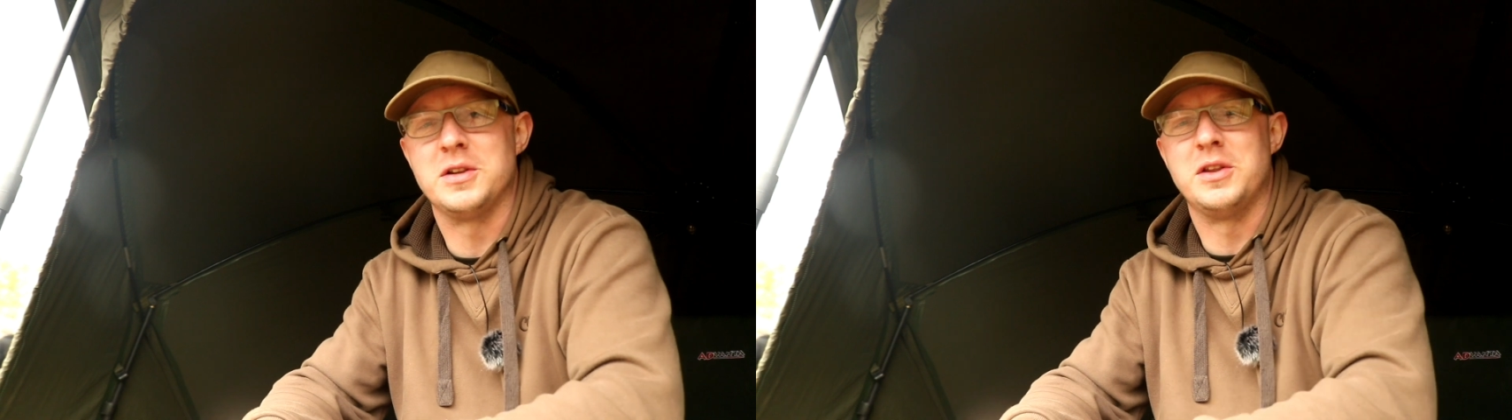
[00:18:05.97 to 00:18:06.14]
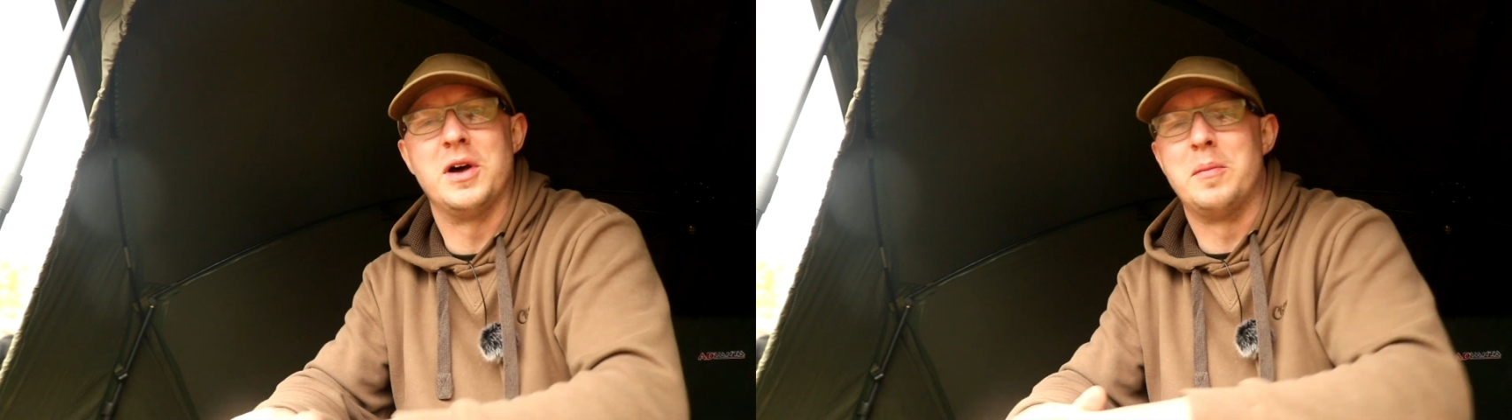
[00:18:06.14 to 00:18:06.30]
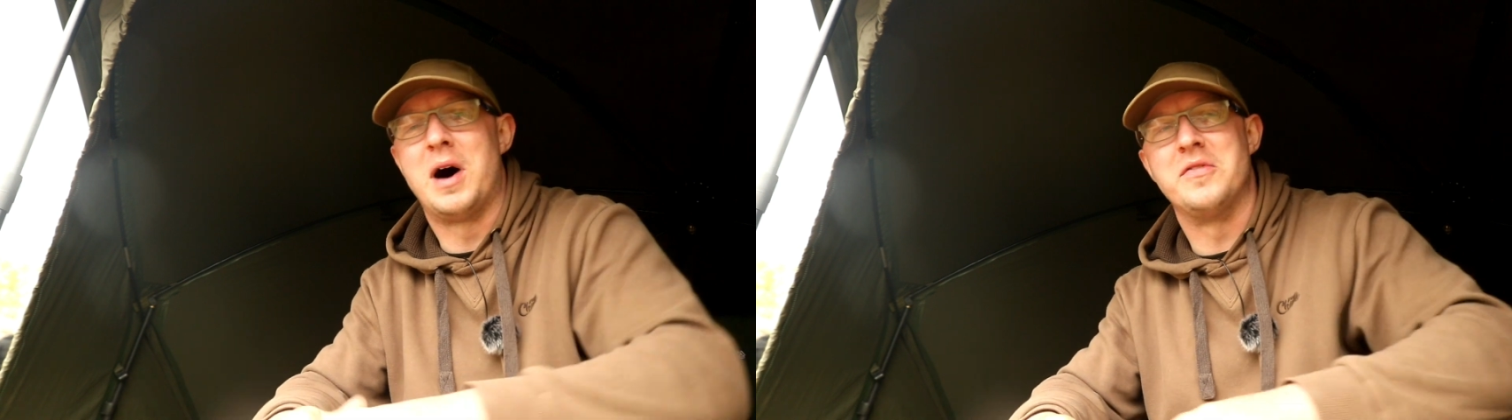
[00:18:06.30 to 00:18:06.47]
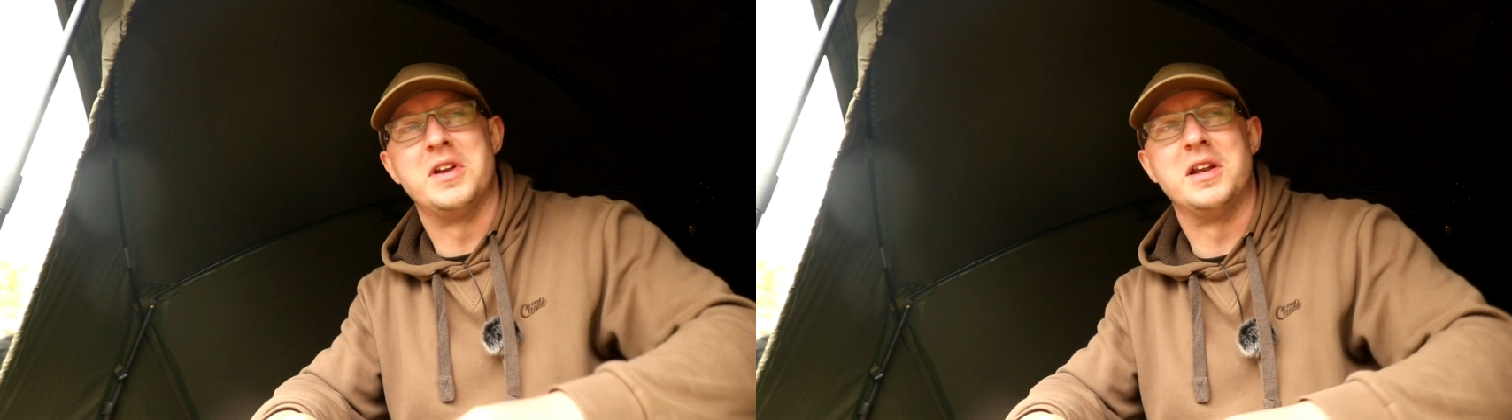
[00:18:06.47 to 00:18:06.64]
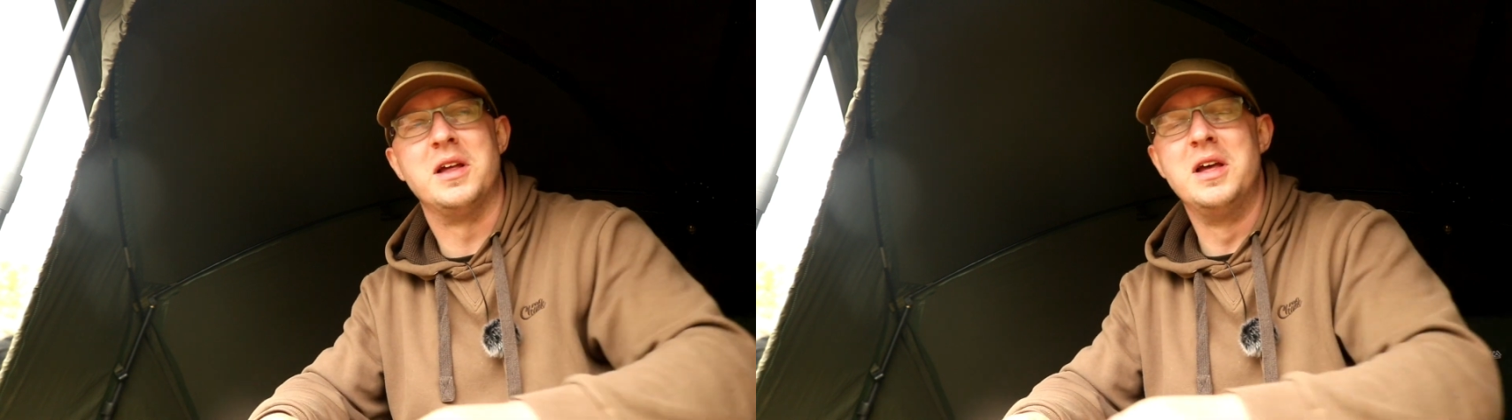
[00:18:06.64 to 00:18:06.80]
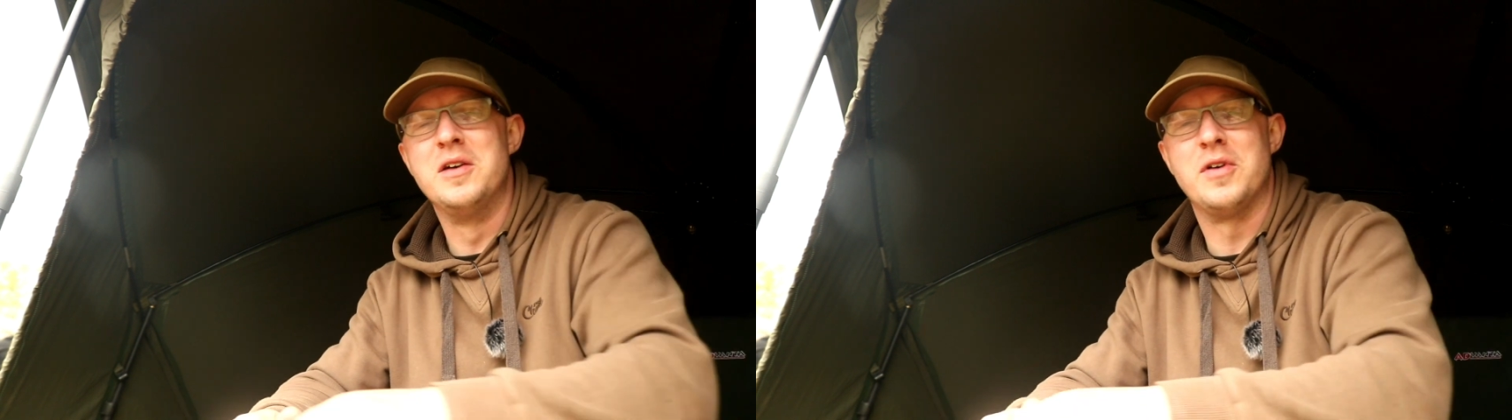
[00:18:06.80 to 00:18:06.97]
I'm not
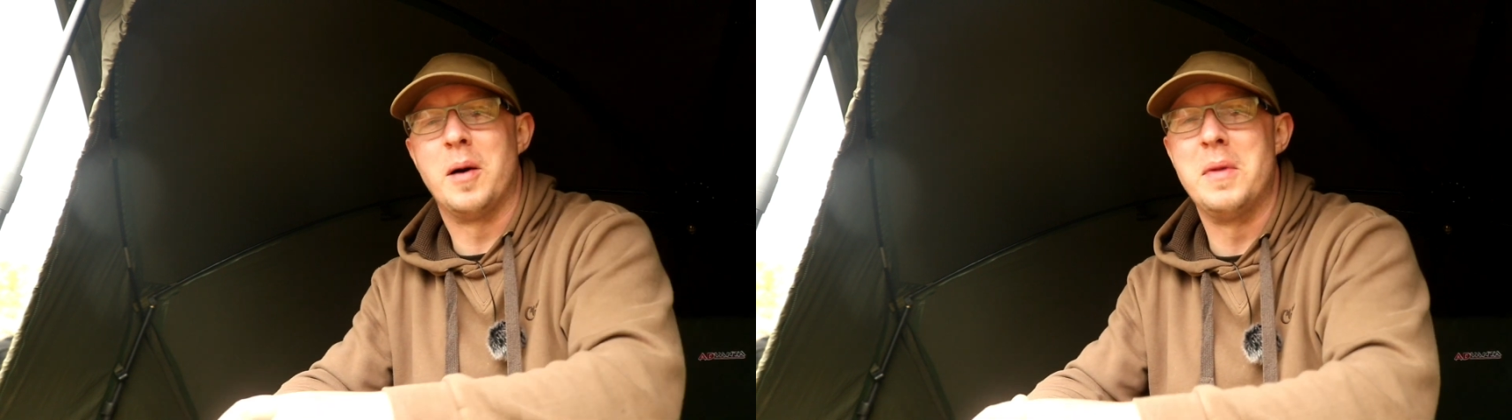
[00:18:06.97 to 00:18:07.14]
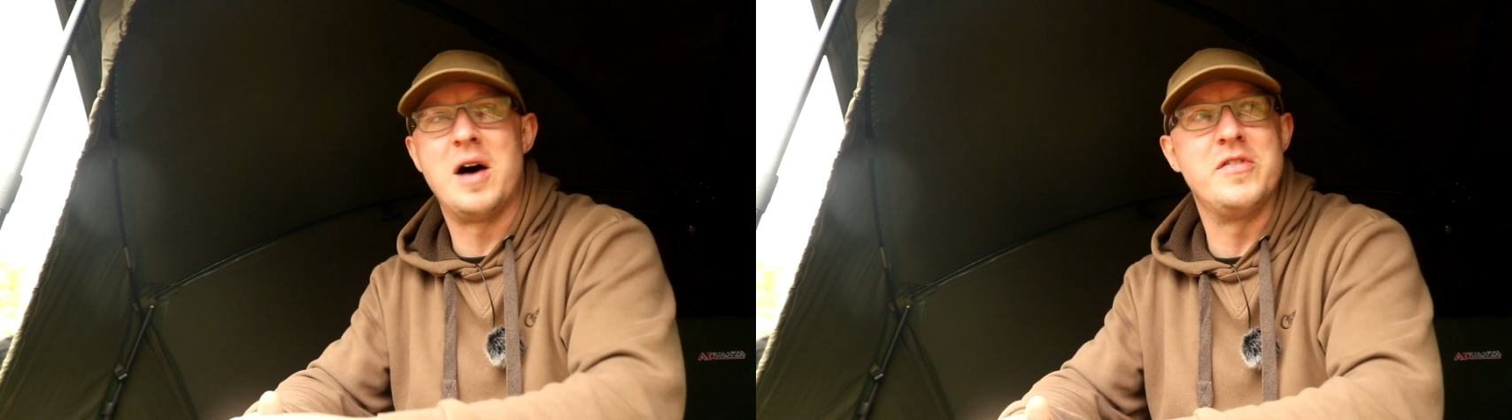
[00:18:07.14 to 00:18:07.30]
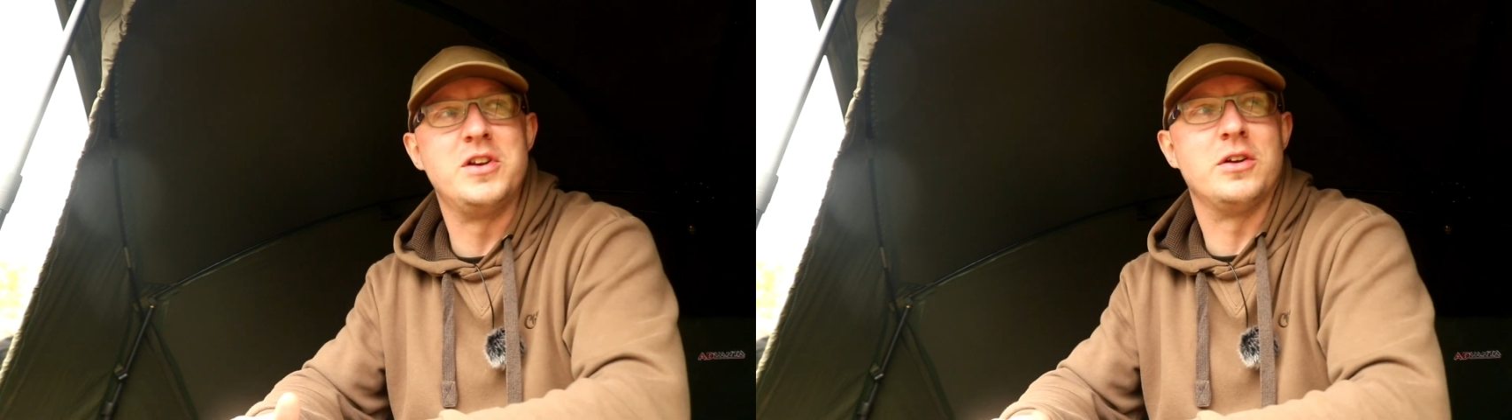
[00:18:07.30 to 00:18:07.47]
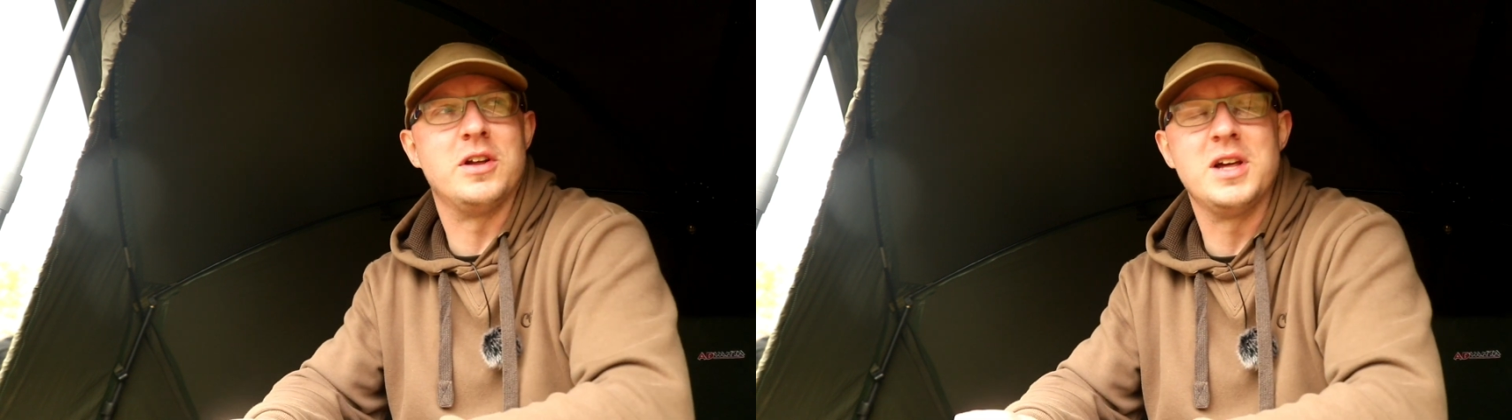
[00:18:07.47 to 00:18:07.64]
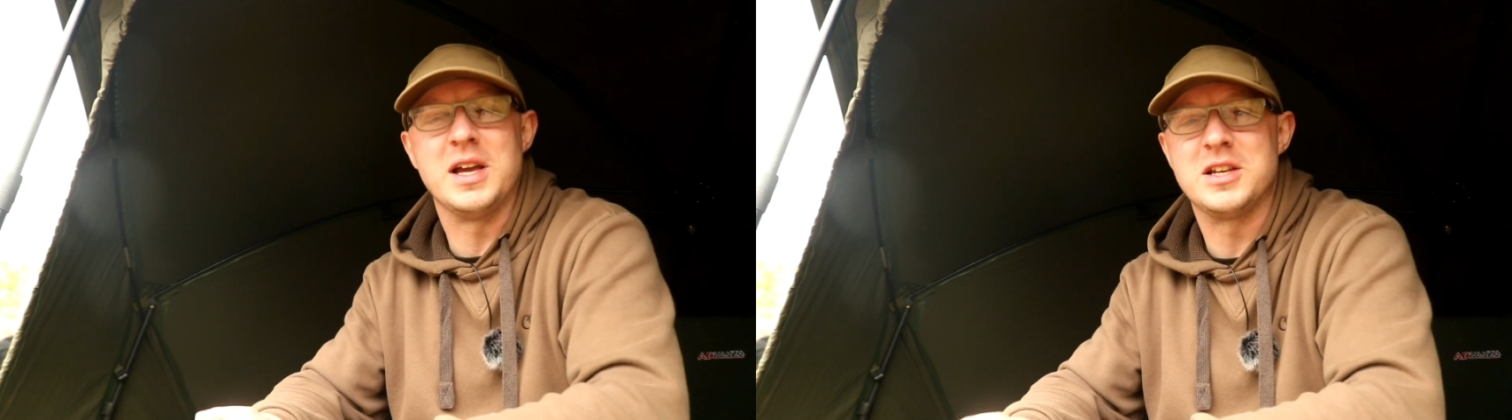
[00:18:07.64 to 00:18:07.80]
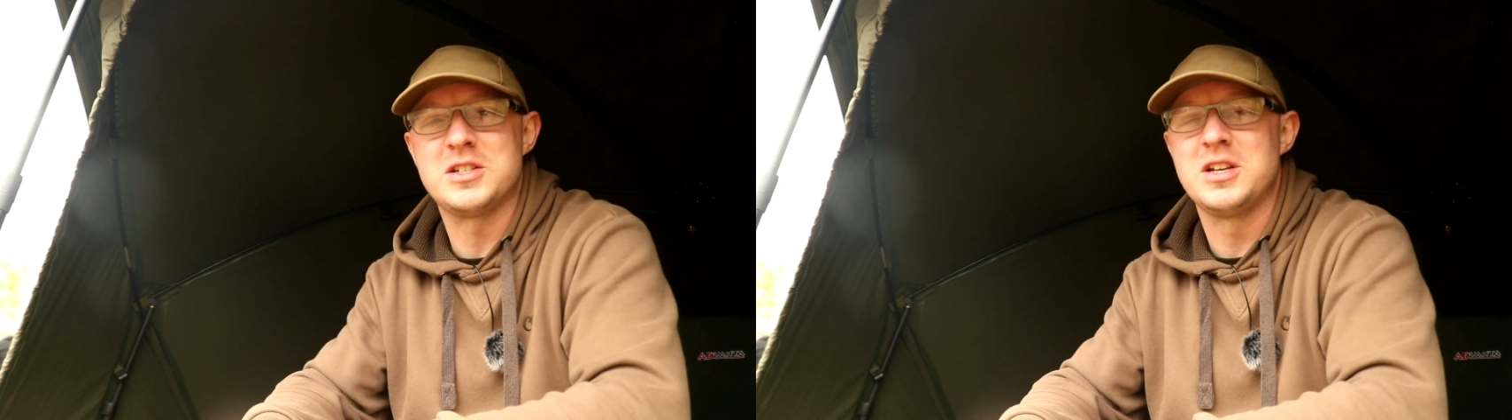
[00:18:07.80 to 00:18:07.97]
having none of
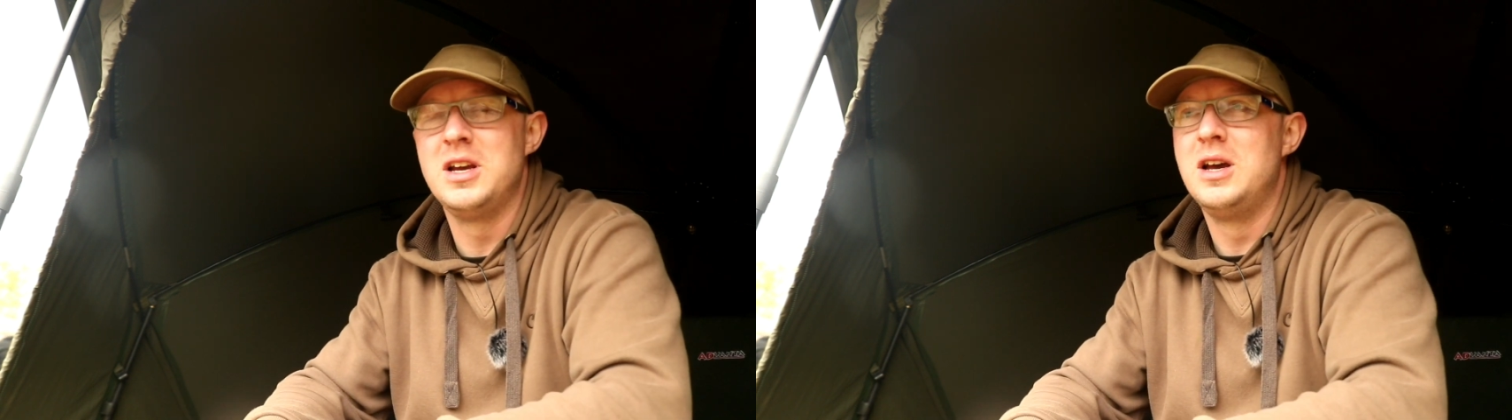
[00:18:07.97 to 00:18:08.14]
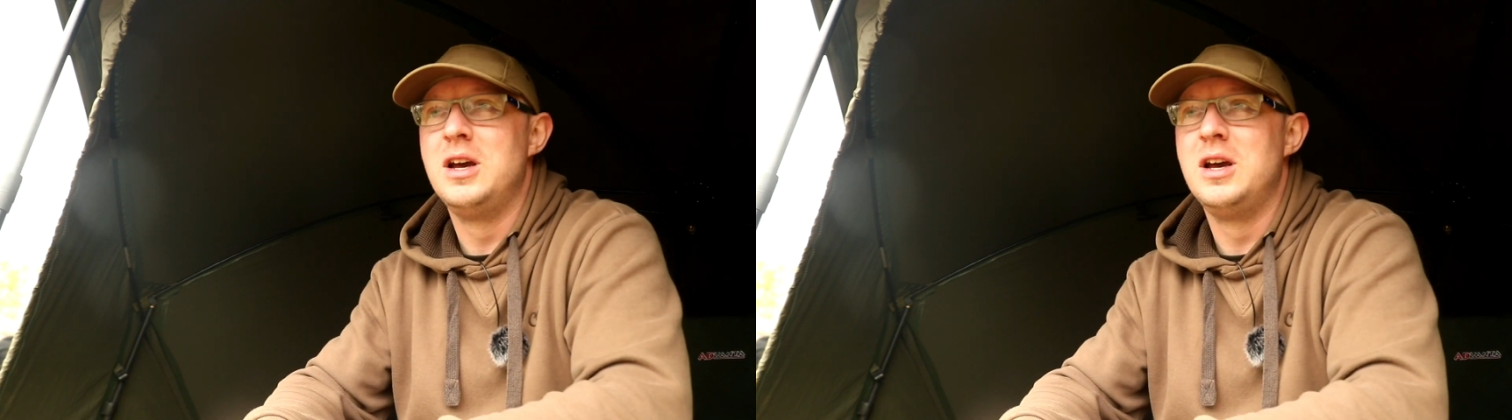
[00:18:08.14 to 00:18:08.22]
this.